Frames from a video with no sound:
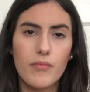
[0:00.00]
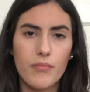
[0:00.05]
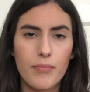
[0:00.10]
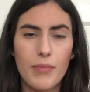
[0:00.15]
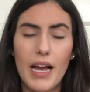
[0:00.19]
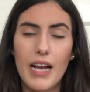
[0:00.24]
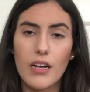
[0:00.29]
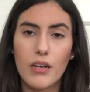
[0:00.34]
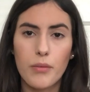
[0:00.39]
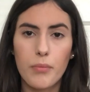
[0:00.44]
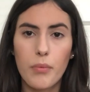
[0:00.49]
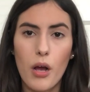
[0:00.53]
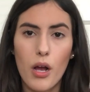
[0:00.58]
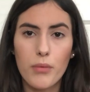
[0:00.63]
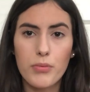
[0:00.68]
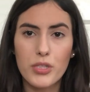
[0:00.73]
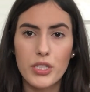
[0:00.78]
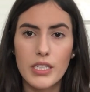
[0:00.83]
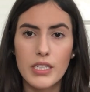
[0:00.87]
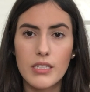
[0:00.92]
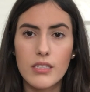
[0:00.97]
backup
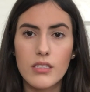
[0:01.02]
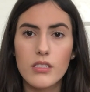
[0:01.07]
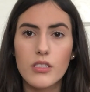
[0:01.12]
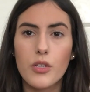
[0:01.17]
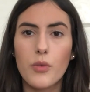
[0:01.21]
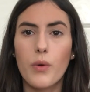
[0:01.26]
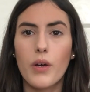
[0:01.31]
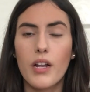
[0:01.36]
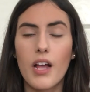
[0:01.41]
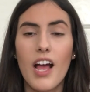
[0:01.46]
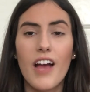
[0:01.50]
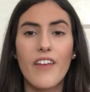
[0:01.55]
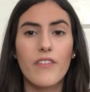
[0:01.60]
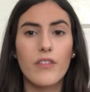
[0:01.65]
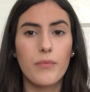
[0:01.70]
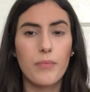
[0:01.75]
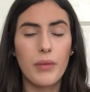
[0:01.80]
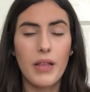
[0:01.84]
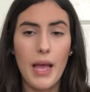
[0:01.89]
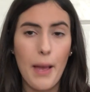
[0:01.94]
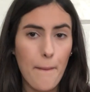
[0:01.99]
options. You want to have a
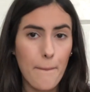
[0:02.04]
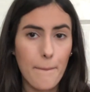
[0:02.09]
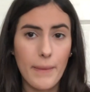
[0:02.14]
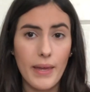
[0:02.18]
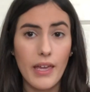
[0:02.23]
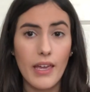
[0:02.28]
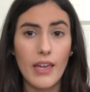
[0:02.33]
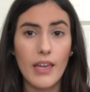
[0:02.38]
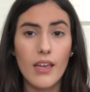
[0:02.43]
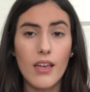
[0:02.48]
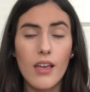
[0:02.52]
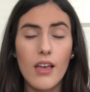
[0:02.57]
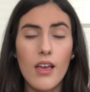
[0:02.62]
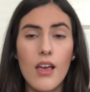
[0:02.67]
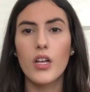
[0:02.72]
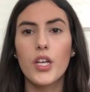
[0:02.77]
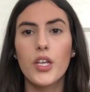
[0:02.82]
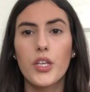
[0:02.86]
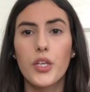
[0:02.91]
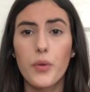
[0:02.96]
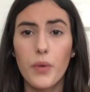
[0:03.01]
plan B.
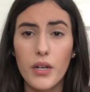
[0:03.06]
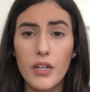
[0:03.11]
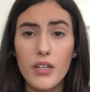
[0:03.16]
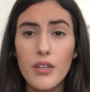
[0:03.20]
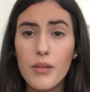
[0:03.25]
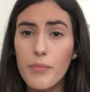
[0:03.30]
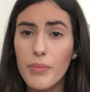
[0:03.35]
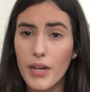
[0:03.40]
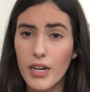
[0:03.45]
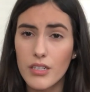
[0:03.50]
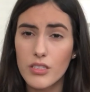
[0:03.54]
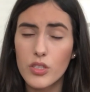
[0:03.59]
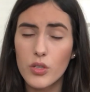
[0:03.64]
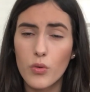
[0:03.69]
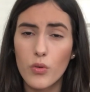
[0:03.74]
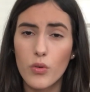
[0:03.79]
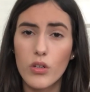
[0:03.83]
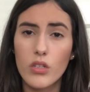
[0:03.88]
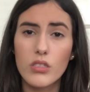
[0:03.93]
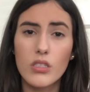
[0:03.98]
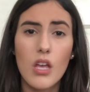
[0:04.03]
You want to compare
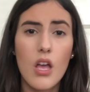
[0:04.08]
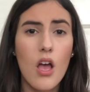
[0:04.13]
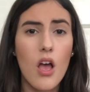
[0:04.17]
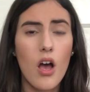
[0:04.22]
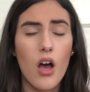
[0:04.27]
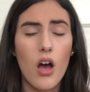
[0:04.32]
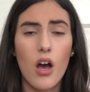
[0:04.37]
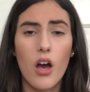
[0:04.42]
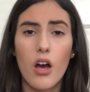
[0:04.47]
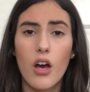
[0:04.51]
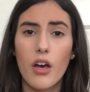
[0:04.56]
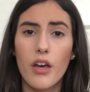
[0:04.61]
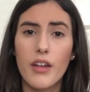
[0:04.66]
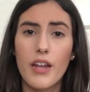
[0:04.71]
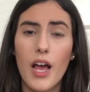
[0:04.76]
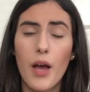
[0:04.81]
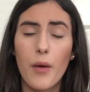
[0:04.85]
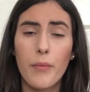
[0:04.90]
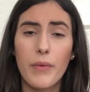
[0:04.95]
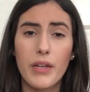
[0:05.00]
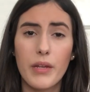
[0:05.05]
schools on
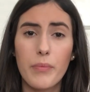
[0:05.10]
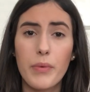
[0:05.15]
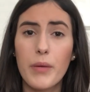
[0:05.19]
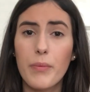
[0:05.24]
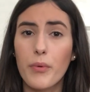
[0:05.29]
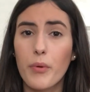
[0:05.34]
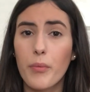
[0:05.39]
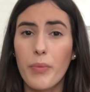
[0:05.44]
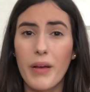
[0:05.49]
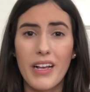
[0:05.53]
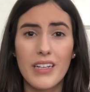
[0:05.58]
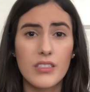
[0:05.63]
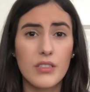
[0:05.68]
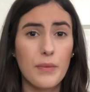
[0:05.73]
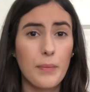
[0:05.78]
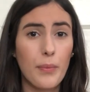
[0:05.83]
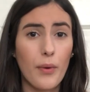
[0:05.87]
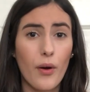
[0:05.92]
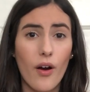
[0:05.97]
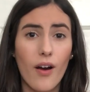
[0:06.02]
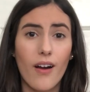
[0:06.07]
how many people pass the
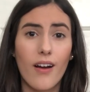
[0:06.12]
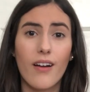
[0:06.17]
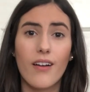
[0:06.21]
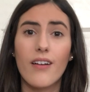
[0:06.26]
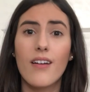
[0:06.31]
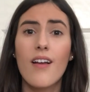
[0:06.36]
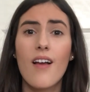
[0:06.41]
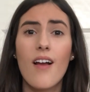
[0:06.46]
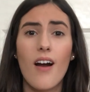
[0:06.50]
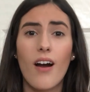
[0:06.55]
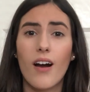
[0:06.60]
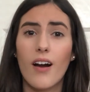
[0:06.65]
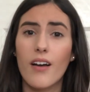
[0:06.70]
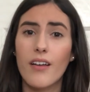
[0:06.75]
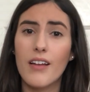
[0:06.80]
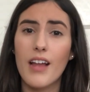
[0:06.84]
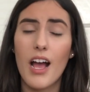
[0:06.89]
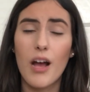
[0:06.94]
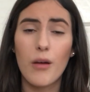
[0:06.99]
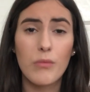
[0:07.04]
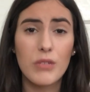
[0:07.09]
bar, on
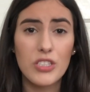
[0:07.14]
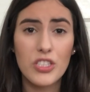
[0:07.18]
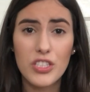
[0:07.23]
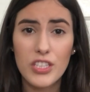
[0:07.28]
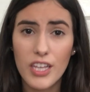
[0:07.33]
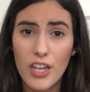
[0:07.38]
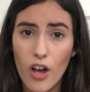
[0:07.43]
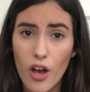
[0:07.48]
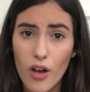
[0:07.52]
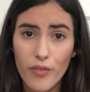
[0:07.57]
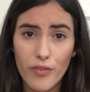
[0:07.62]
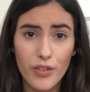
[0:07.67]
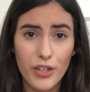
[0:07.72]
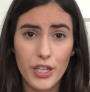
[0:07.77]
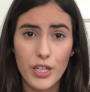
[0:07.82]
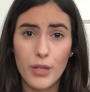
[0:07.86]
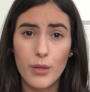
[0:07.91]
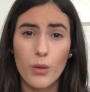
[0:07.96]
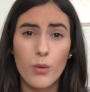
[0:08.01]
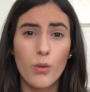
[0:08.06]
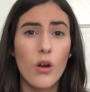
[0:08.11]
how much they offer
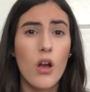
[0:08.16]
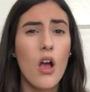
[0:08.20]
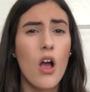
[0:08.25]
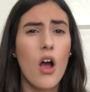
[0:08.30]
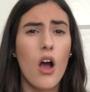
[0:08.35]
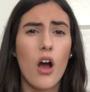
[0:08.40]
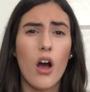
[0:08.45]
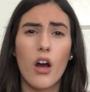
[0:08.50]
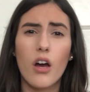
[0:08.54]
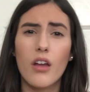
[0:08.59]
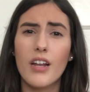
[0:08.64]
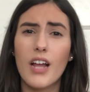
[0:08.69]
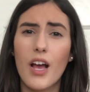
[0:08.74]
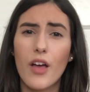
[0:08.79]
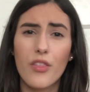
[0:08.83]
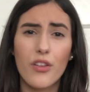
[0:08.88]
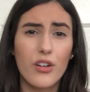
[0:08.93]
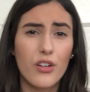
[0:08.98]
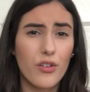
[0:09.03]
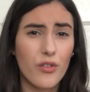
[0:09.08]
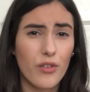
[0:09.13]
you, on how
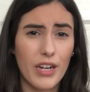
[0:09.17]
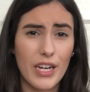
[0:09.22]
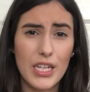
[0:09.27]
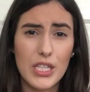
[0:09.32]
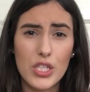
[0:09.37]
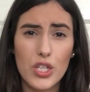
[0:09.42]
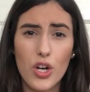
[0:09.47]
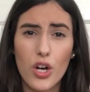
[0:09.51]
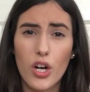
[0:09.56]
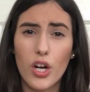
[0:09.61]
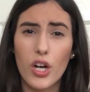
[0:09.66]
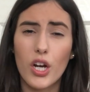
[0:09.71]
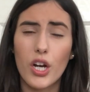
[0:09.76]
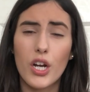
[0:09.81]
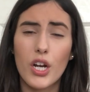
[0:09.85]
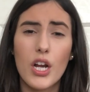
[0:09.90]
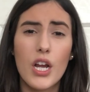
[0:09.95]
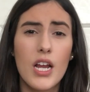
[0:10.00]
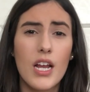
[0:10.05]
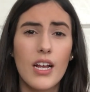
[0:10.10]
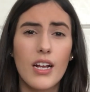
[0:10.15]
their grades
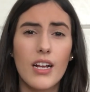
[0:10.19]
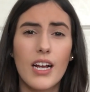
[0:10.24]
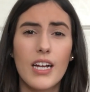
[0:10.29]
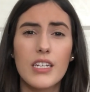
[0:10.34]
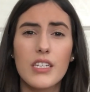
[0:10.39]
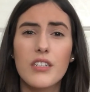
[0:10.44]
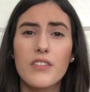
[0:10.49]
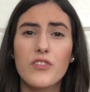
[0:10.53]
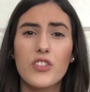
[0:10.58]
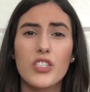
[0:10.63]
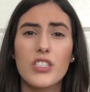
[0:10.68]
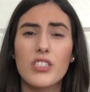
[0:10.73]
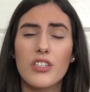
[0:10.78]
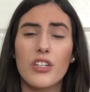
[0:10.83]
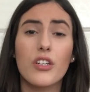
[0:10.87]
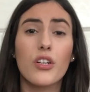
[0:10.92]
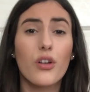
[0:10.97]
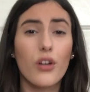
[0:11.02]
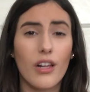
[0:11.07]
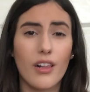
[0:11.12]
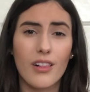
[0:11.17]
are, kind of just their
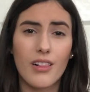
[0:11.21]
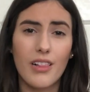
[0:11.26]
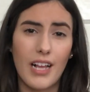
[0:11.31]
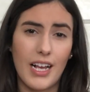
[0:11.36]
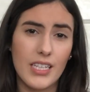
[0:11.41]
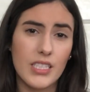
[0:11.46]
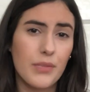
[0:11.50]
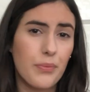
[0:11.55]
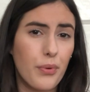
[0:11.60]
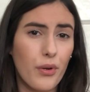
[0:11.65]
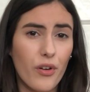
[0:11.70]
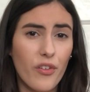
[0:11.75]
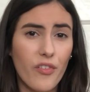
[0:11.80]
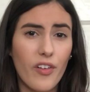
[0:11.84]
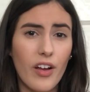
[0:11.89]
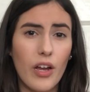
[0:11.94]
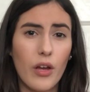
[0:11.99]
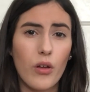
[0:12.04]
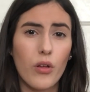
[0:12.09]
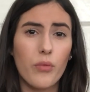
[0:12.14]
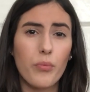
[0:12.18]
class
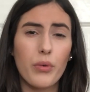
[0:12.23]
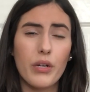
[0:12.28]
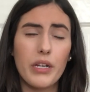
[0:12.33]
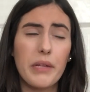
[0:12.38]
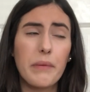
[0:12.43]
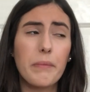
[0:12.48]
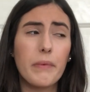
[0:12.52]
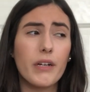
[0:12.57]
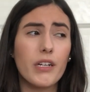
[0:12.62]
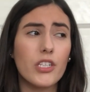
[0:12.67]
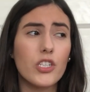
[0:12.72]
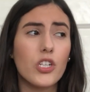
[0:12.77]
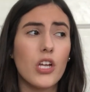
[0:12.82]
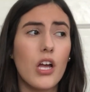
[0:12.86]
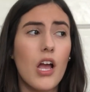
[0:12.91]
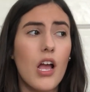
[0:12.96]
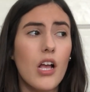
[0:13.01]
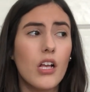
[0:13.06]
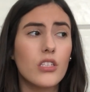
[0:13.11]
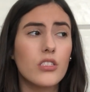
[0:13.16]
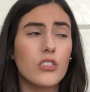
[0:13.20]
profile pretty much.
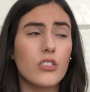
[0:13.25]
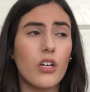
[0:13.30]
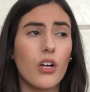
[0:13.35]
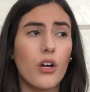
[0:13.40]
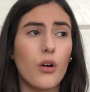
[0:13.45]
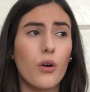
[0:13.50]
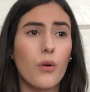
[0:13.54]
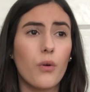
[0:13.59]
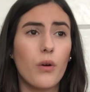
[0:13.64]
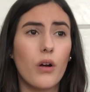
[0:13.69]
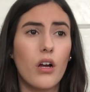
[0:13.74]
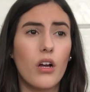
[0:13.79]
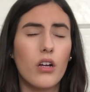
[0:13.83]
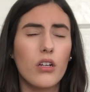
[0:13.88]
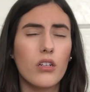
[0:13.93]
So